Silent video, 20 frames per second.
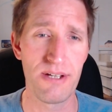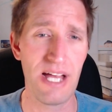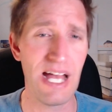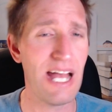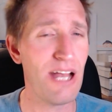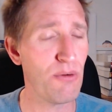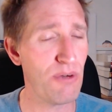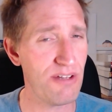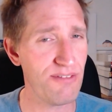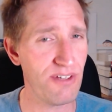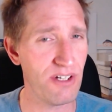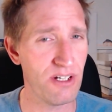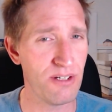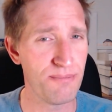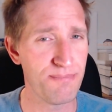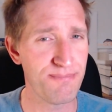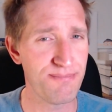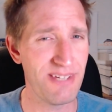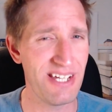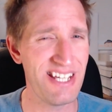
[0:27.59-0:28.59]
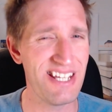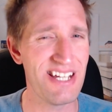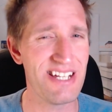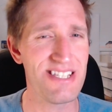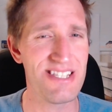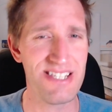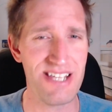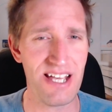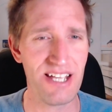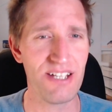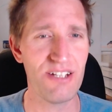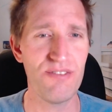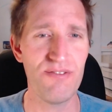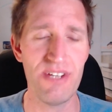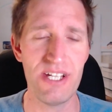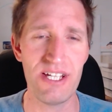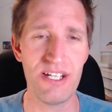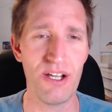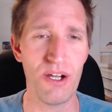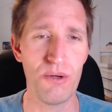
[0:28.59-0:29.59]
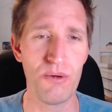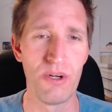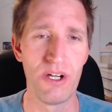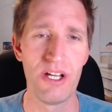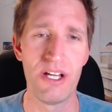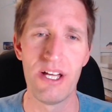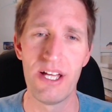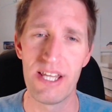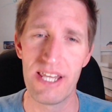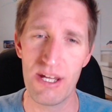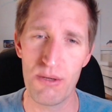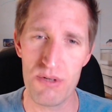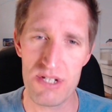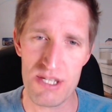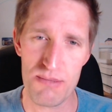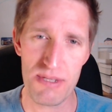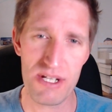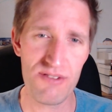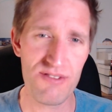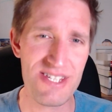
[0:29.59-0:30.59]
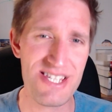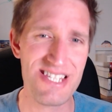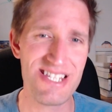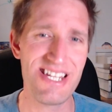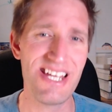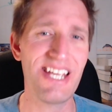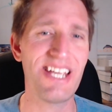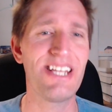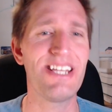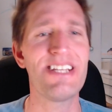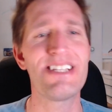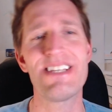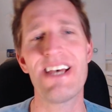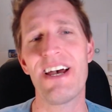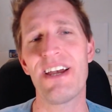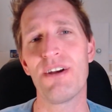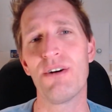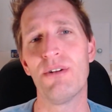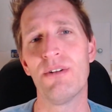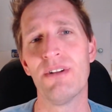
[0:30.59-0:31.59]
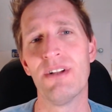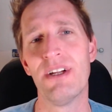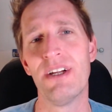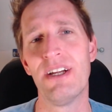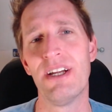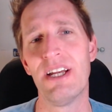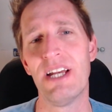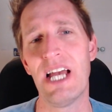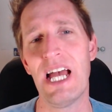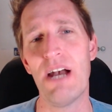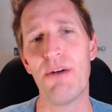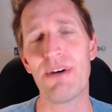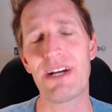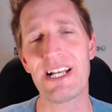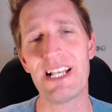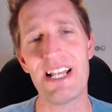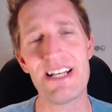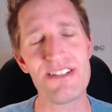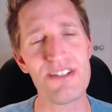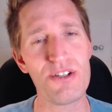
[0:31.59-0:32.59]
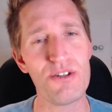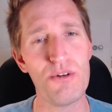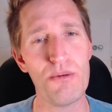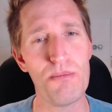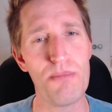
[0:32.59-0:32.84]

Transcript: However, in that second video, there was a bit of a sting in the tail. Our classical